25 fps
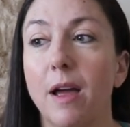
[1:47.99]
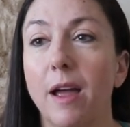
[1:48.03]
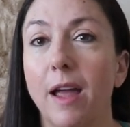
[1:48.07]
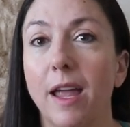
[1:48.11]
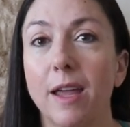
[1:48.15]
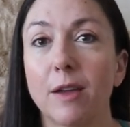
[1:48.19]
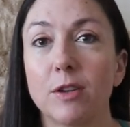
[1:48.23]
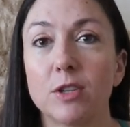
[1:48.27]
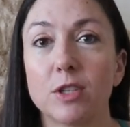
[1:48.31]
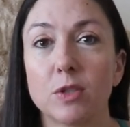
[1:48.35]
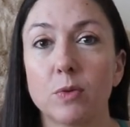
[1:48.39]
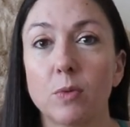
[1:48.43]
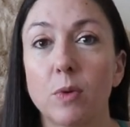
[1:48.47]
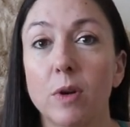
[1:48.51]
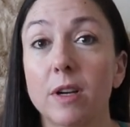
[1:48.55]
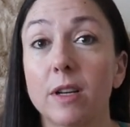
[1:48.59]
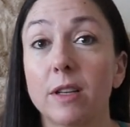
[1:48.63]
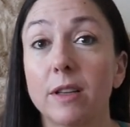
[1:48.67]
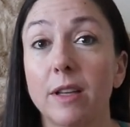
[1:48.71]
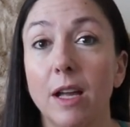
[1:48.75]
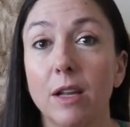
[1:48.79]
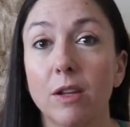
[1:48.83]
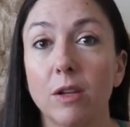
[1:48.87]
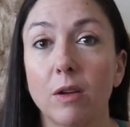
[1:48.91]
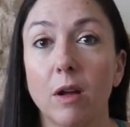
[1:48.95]
I just wanted to
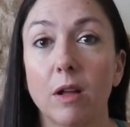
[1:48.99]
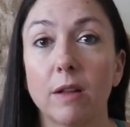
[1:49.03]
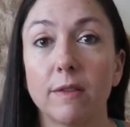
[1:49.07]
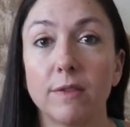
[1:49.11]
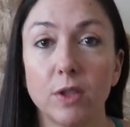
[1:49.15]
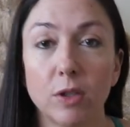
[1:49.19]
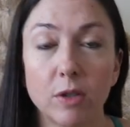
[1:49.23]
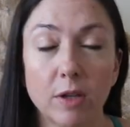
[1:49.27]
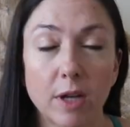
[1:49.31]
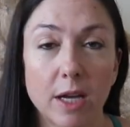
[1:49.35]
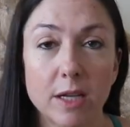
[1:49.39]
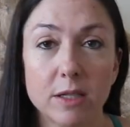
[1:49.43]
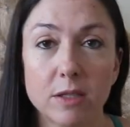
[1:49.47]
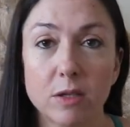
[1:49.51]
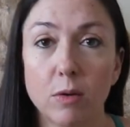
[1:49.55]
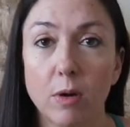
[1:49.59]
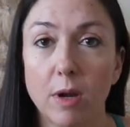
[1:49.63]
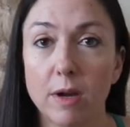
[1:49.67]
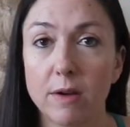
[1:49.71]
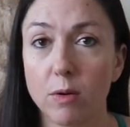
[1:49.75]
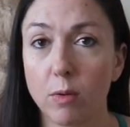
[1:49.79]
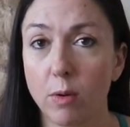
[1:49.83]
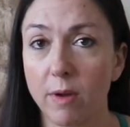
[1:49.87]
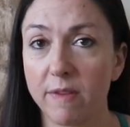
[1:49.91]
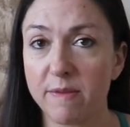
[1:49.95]
let you all of you guys know
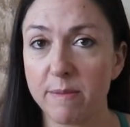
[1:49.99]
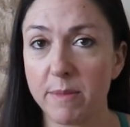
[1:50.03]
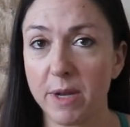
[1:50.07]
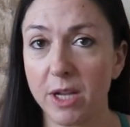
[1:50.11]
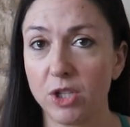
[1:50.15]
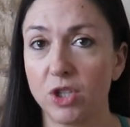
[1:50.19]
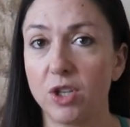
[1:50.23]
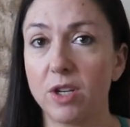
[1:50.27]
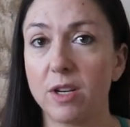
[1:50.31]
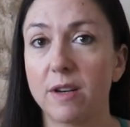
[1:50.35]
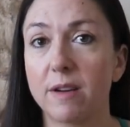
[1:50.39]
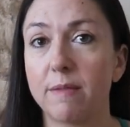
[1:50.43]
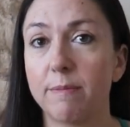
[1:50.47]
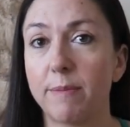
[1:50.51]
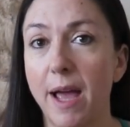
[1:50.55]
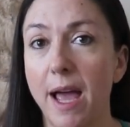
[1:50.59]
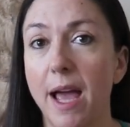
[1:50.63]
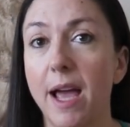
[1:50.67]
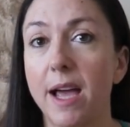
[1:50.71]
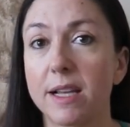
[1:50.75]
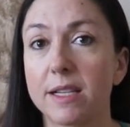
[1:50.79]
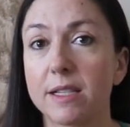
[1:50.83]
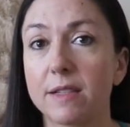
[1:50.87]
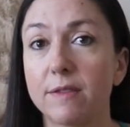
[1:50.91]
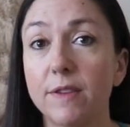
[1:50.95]
I know I've mentioned it in
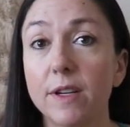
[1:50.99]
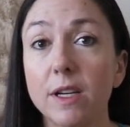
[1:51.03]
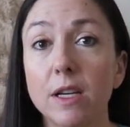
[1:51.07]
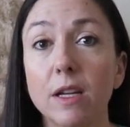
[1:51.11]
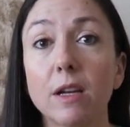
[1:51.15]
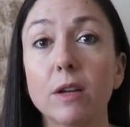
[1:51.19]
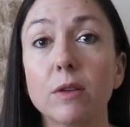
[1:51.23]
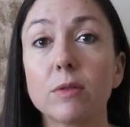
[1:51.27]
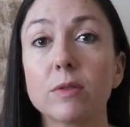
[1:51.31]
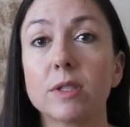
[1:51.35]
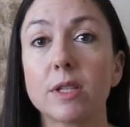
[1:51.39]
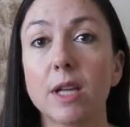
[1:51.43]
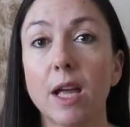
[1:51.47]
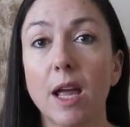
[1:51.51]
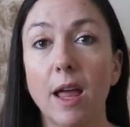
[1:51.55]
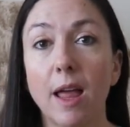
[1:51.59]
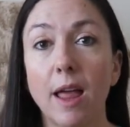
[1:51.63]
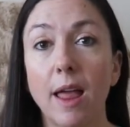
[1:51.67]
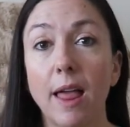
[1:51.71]
past videos